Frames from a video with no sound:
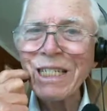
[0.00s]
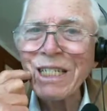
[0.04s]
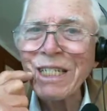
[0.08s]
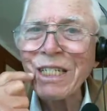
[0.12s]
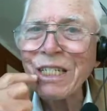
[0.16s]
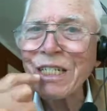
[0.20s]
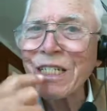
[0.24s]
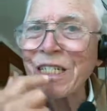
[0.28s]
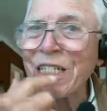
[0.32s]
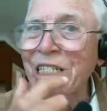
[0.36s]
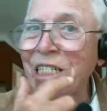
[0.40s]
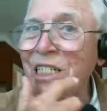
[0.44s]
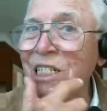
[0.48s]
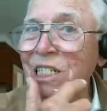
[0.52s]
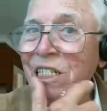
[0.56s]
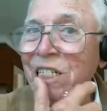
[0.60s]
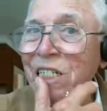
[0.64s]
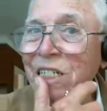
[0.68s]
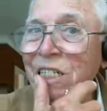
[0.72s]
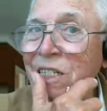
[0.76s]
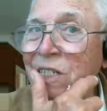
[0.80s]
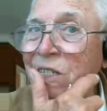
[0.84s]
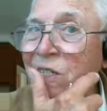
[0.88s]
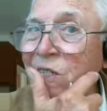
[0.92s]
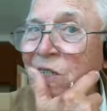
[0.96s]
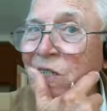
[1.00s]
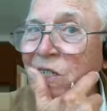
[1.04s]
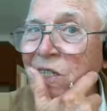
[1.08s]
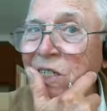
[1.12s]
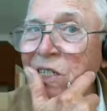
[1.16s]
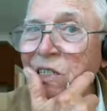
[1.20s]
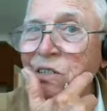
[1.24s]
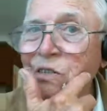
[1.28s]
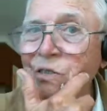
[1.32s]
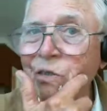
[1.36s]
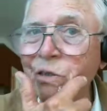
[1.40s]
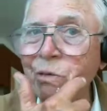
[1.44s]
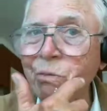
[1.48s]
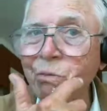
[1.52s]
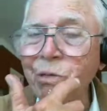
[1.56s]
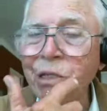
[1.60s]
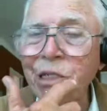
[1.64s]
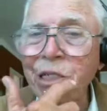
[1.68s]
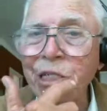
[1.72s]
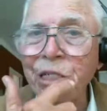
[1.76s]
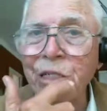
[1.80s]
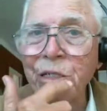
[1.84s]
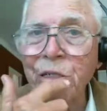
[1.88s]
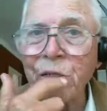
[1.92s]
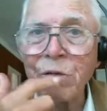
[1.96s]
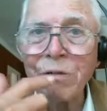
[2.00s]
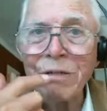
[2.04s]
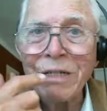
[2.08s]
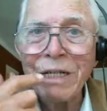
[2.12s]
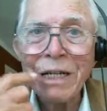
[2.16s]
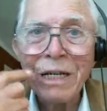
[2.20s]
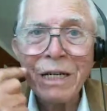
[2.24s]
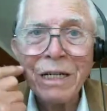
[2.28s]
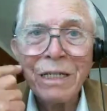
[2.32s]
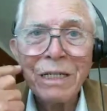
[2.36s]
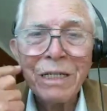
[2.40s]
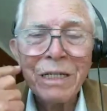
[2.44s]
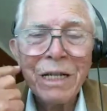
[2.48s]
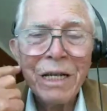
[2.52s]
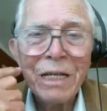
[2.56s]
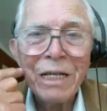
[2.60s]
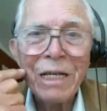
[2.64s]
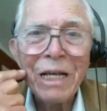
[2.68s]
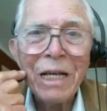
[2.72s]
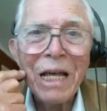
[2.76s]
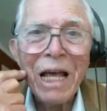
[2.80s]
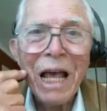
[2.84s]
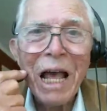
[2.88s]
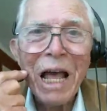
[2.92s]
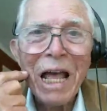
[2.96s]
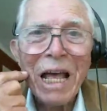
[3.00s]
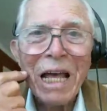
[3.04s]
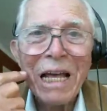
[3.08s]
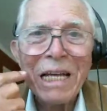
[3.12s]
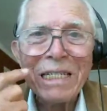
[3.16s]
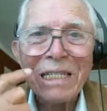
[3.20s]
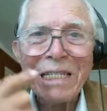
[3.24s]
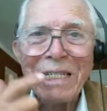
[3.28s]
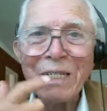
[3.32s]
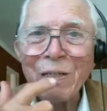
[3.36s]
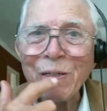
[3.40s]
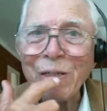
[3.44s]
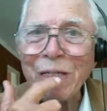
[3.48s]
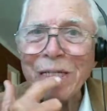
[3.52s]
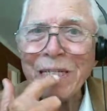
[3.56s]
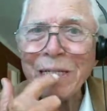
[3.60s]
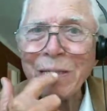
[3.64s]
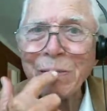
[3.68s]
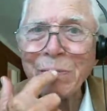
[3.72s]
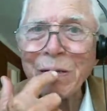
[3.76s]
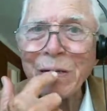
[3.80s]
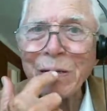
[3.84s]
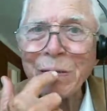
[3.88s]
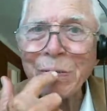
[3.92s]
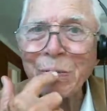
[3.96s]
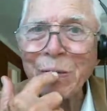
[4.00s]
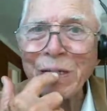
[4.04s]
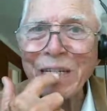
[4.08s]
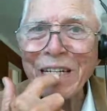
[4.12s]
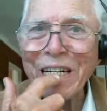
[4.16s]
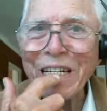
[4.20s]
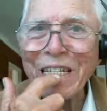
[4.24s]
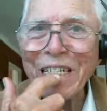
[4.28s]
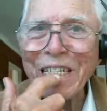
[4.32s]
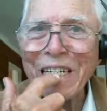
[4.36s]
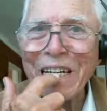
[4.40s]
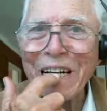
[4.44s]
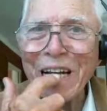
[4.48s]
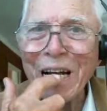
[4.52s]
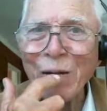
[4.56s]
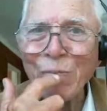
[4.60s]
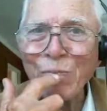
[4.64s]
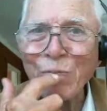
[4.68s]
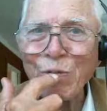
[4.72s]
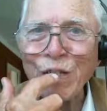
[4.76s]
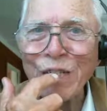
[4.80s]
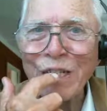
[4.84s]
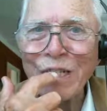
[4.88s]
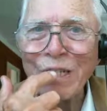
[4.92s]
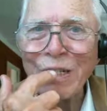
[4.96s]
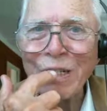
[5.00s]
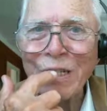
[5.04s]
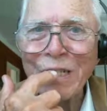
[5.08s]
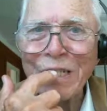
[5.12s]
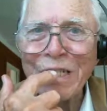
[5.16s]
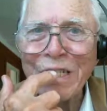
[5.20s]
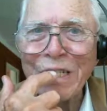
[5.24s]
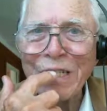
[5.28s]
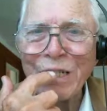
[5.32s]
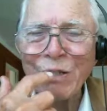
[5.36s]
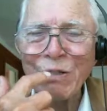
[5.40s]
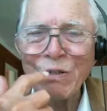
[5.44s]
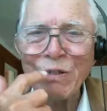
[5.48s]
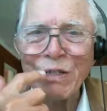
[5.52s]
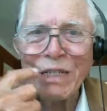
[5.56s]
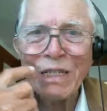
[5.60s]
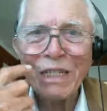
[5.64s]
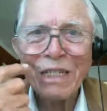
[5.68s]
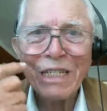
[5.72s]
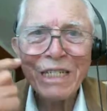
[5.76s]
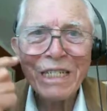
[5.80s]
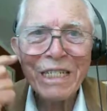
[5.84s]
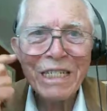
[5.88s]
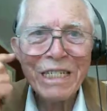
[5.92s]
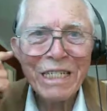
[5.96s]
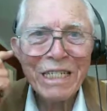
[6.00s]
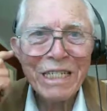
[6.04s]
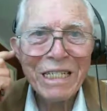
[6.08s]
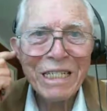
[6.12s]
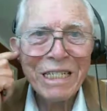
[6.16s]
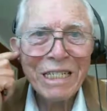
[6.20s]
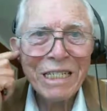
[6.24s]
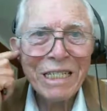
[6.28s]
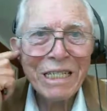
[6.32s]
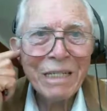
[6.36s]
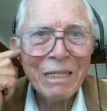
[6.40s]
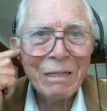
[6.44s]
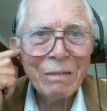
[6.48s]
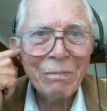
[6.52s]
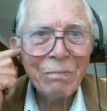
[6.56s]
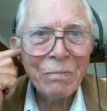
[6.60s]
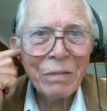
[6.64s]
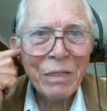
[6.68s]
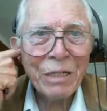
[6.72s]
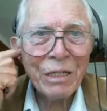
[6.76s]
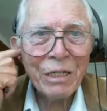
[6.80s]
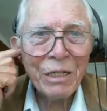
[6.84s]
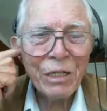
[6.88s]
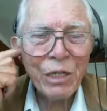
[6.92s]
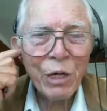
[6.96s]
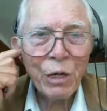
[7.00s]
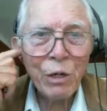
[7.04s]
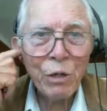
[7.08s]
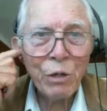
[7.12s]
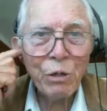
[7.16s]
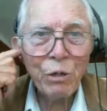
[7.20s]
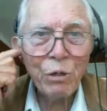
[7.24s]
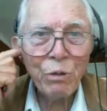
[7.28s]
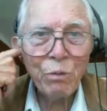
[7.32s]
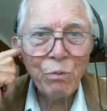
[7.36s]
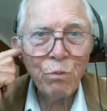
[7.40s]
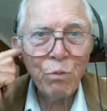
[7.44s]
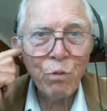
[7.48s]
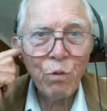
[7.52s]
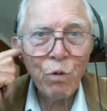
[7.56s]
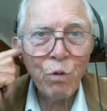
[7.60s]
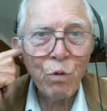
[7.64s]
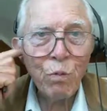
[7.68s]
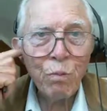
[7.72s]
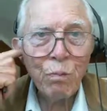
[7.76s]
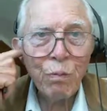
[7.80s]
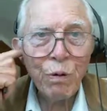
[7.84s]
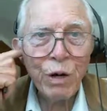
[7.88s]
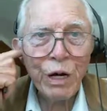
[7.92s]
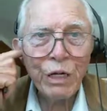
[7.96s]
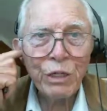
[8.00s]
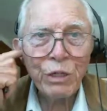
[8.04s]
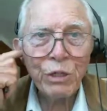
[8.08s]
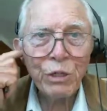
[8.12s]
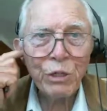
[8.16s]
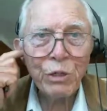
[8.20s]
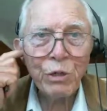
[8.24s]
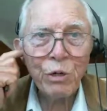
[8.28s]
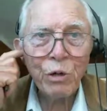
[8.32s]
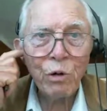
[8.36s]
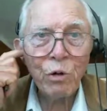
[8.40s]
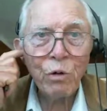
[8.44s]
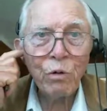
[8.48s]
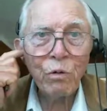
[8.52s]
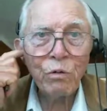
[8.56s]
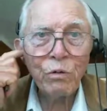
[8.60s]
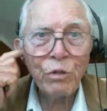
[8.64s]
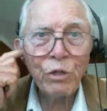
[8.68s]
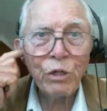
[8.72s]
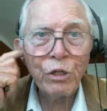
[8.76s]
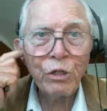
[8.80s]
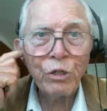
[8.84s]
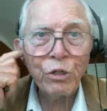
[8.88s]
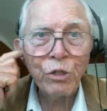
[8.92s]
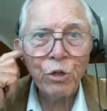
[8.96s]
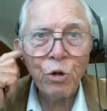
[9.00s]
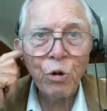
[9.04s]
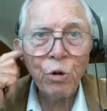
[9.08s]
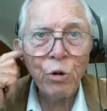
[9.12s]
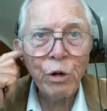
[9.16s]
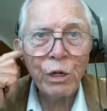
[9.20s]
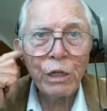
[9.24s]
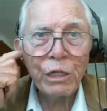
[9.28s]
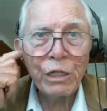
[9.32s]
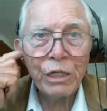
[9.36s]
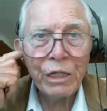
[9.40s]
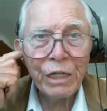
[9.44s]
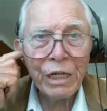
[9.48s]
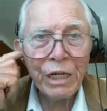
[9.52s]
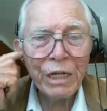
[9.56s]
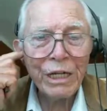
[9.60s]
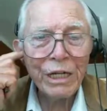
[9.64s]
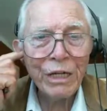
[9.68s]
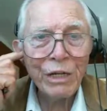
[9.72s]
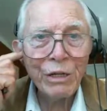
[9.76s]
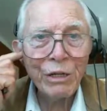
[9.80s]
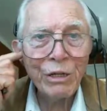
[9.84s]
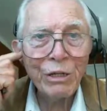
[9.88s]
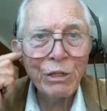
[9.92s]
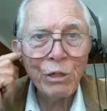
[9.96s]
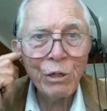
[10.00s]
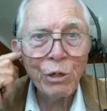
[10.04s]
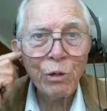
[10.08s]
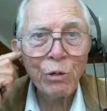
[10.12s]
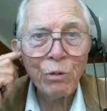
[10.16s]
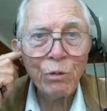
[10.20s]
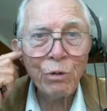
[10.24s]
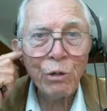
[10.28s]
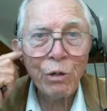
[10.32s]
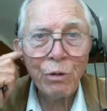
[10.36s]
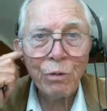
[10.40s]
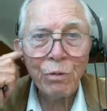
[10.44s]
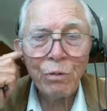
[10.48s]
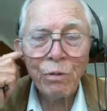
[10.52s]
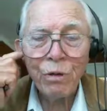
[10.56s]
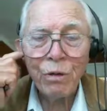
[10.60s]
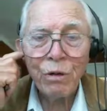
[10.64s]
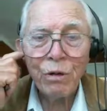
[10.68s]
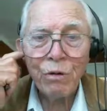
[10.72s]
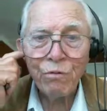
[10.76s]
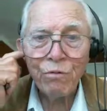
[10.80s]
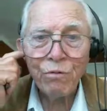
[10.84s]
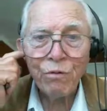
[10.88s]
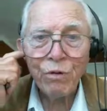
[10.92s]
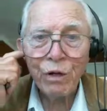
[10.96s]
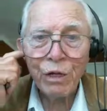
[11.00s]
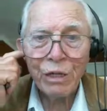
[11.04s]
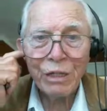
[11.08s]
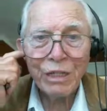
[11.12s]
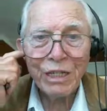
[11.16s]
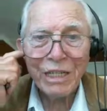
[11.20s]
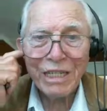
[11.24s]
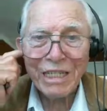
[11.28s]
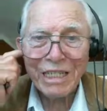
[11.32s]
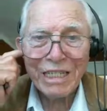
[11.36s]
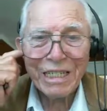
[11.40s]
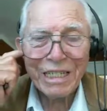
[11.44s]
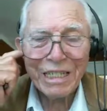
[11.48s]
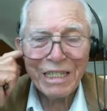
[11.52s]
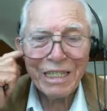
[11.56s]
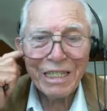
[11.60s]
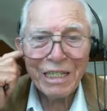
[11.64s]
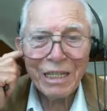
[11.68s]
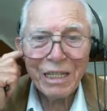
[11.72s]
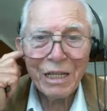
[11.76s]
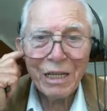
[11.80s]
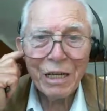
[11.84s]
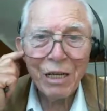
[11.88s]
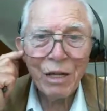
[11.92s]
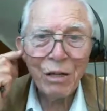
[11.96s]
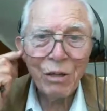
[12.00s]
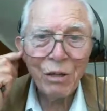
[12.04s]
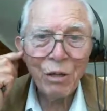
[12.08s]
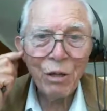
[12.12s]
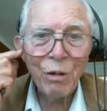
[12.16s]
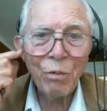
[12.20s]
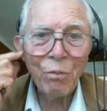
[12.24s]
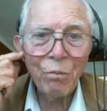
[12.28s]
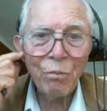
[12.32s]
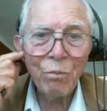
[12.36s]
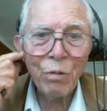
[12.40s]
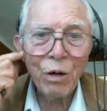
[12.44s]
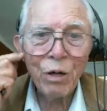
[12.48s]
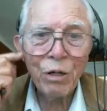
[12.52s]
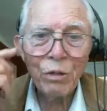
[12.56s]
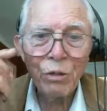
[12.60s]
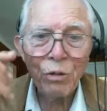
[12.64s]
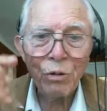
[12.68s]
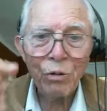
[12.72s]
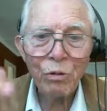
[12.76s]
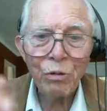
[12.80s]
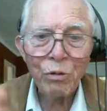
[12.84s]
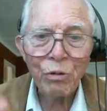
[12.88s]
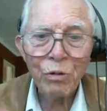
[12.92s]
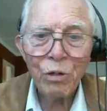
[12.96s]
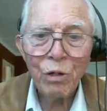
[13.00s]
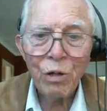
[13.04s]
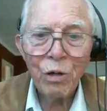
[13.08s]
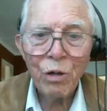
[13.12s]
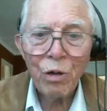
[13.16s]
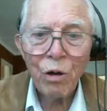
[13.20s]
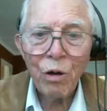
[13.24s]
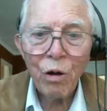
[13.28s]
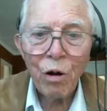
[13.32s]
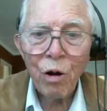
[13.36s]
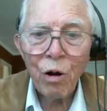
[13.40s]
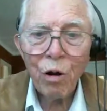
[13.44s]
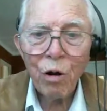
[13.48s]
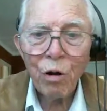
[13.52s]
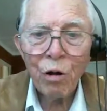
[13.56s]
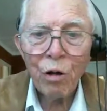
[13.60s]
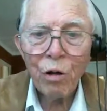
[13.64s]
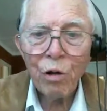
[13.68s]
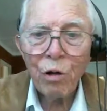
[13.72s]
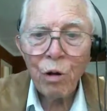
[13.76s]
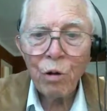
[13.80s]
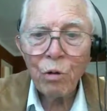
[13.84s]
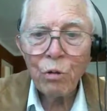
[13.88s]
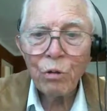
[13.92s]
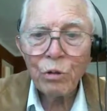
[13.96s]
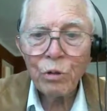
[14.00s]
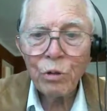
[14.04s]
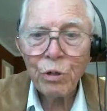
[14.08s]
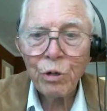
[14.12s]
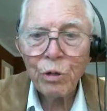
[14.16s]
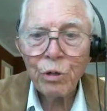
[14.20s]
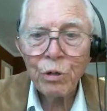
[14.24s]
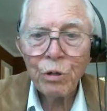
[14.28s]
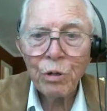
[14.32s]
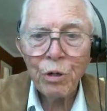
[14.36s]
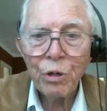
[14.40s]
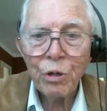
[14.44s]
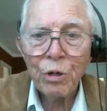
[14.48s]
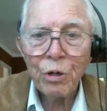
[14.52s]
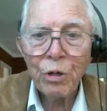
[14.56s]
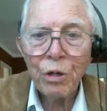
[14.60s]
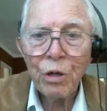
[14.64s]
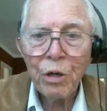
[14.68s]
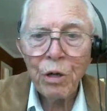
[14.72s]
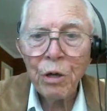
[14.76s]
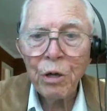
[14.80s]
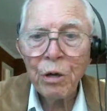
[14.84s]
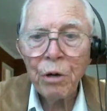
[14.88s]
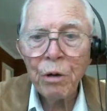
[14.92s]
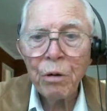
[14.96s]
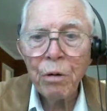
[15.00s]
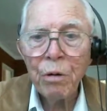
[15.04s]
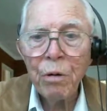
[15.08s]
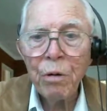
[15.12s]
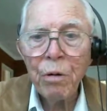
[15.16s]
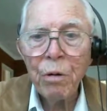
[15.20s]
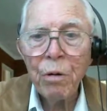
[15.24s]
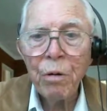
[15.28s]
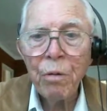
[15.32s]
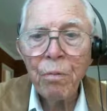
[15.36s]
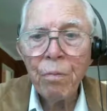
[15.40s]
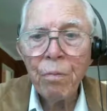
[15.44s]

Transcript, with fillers: is touching from here around, and whatever pressure I put on these front teeth, there's more pressure on the joints than there is on the front teeth. The muscles are closer to here